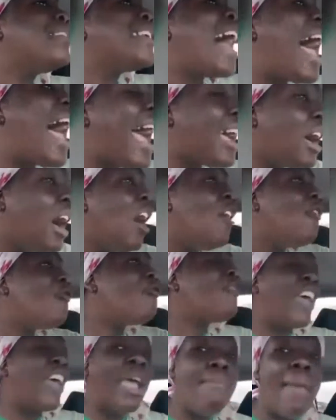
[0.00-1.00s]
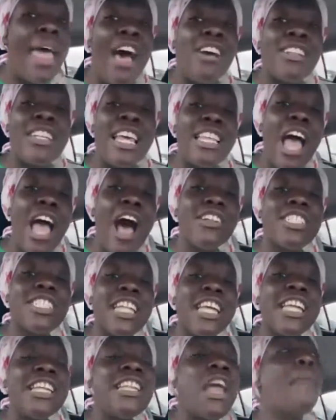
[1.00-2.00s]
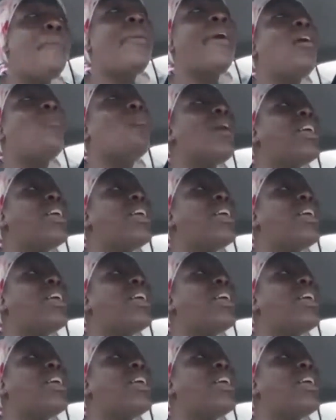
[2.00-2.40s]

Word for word: black females. And y'all sitting up here